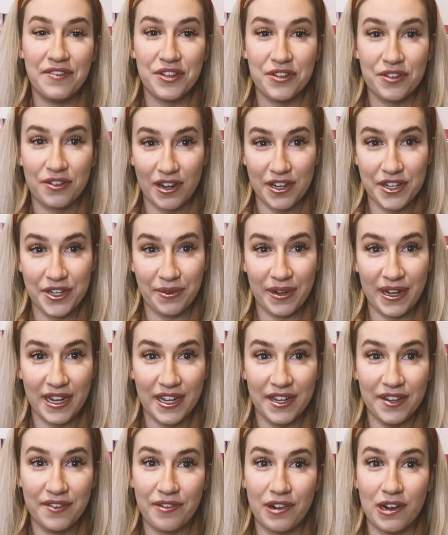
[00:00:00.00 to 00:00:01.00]
just
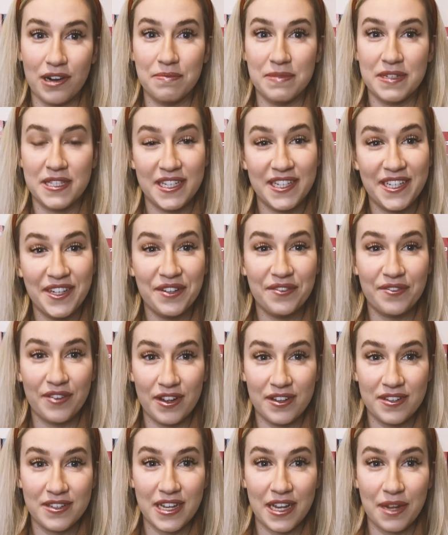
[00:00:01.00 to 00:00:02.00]
graduated from City
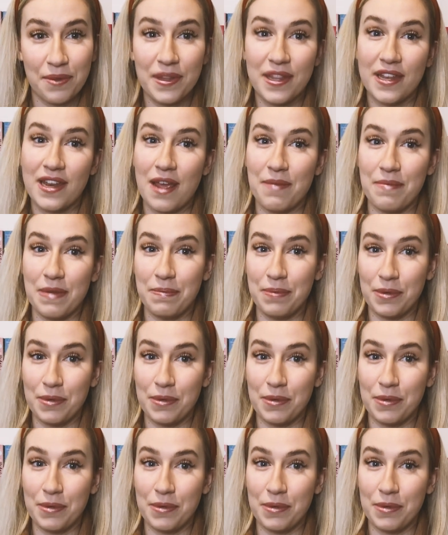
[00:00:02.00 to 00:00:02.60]
University with an MA